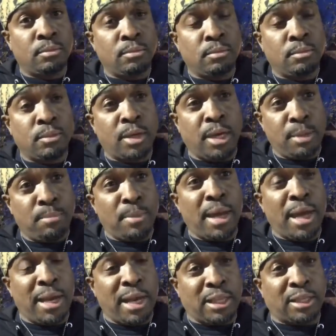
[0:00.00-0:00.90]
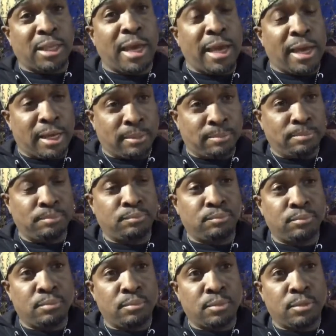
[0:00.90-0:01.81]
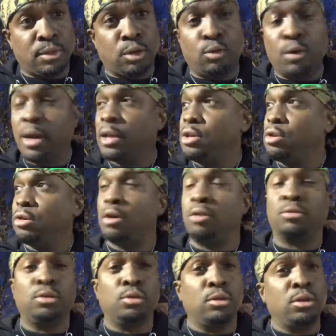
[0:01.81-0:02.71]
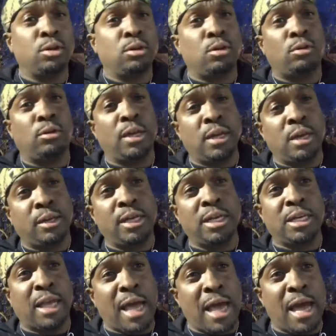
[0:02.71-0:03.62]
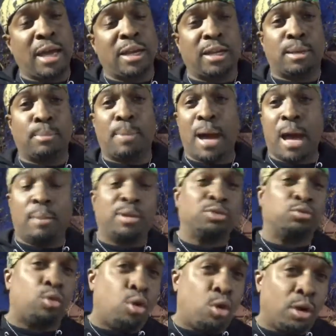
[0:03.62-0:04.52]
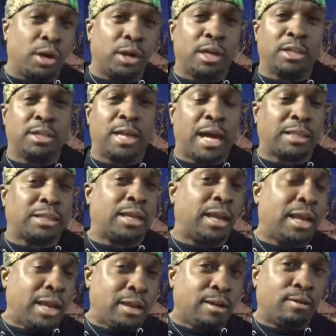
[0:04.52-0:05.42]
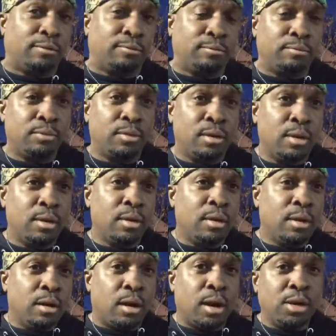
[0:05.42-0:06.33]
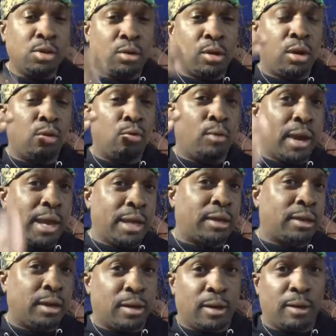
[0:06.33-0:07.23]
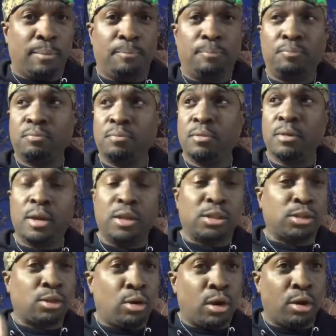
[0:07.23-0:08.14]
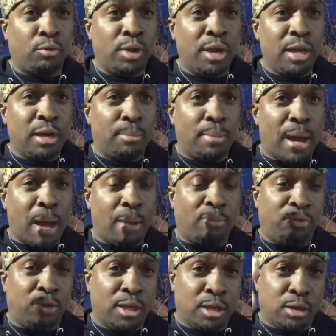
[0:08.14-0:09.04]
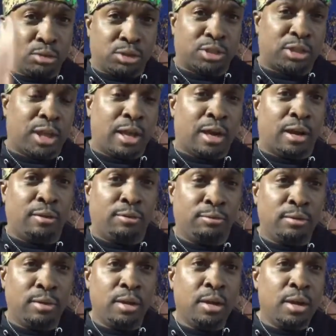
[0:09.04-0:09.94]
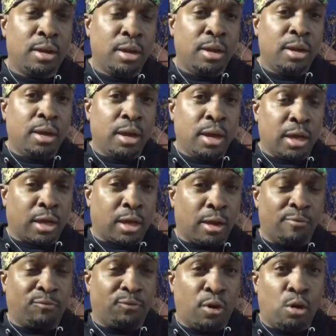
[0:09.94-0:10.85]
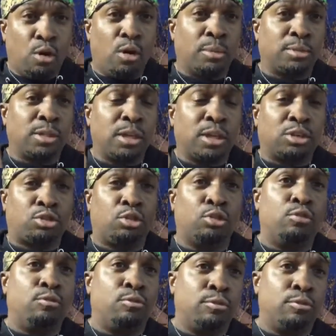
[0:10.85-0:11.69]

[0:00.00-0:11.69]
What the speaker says: Get mad at that. So what are you going to do? You going to live these lies that the Bible is warning us not to live? Or you going to wake up and start reading the Bible for yourself and conform to the truth?